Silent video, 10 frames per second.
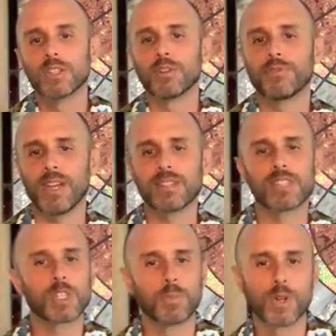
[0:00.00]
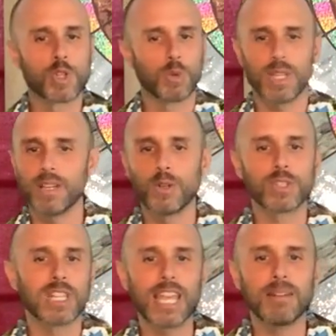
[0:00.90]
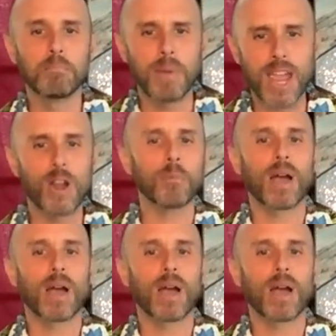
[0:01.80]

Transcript: to face the spiritual ills laid bare